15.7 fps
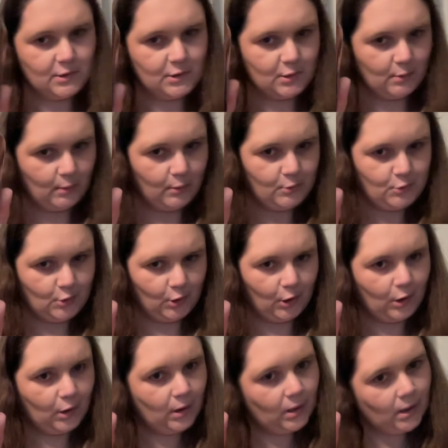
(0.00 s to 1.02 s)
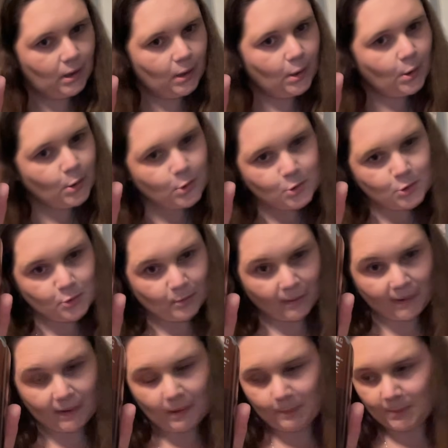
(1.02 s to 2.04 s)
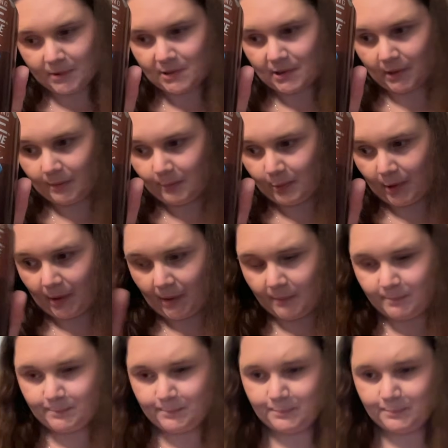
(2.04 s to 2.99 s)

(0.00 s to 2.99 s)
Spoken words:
0 sugar drink. I'm excited for that.